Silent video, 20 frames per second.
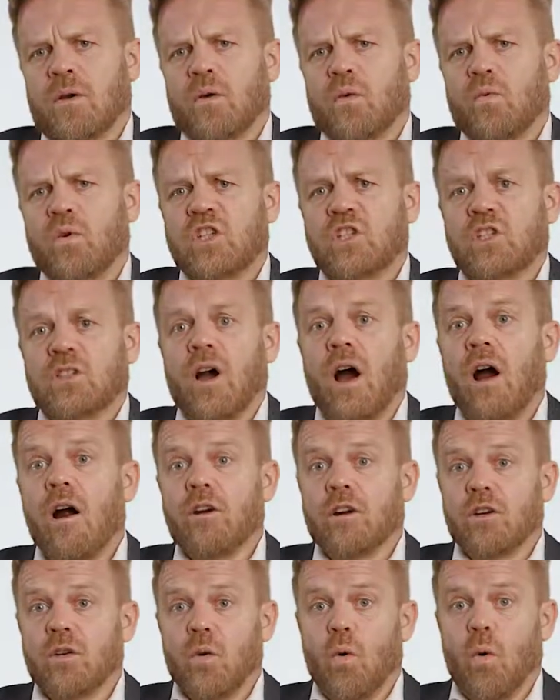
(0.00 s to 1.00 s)
We
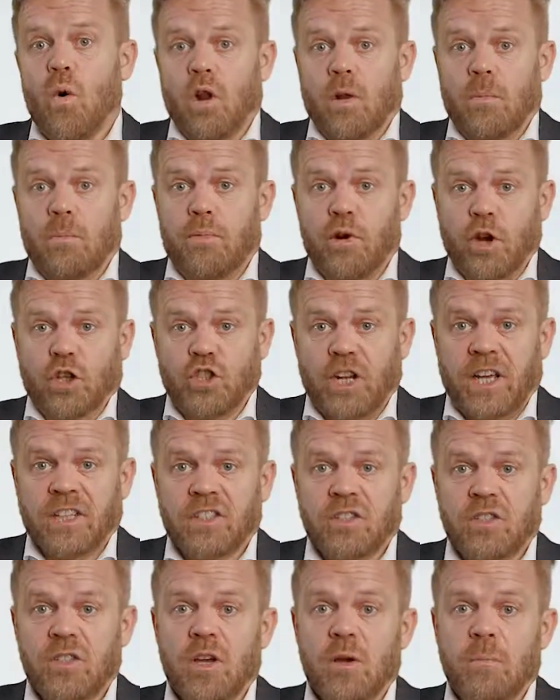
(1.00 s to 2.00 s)
start all
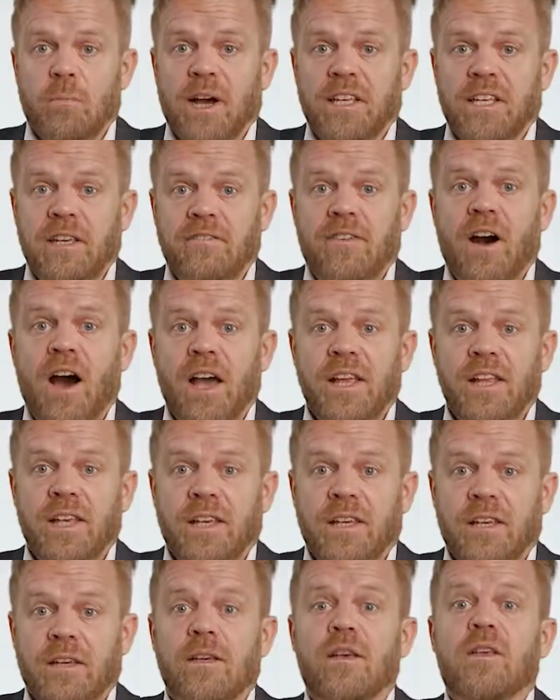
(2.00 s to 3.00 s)
projects by
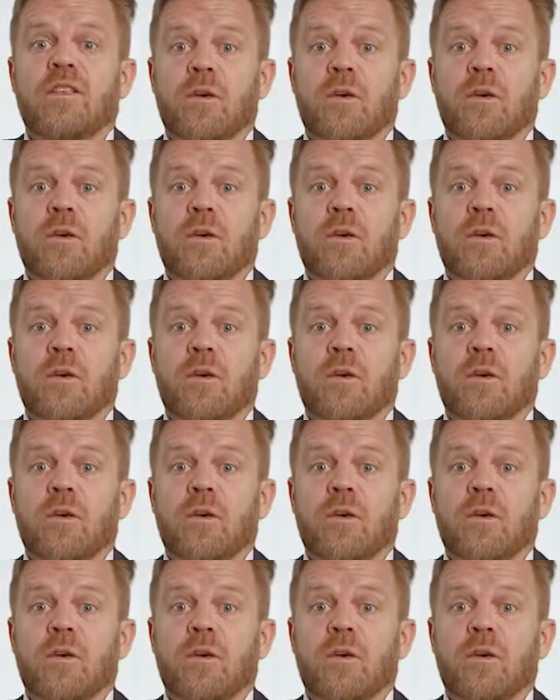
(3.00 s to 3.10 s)
defining